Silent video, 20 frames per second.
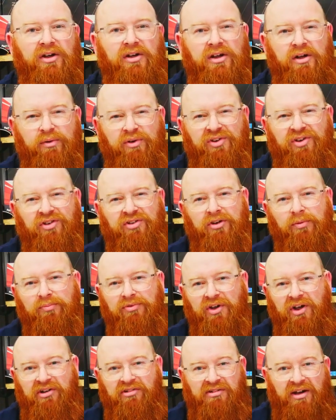Newer
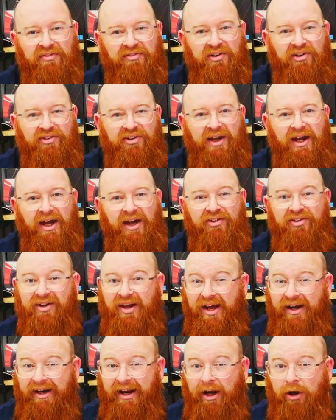systems and graphics cards can